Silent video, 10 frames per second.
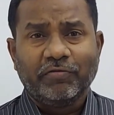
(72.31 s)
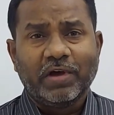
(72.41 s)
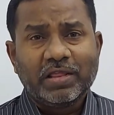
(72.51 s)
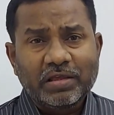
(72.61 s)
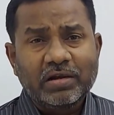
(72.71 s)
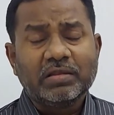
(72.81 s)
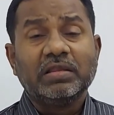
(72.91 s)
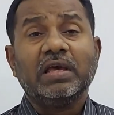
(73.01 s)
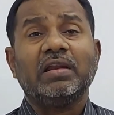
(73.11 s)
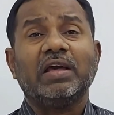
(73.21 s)
whether
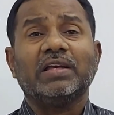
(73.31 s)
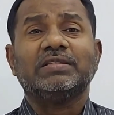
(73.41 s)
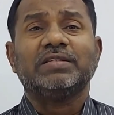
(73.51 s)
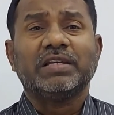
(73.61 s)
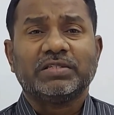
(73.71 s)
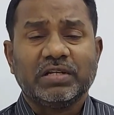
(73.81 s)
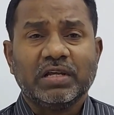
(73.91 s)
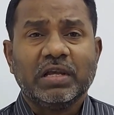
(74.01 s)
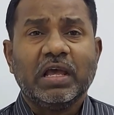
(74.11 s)
there exists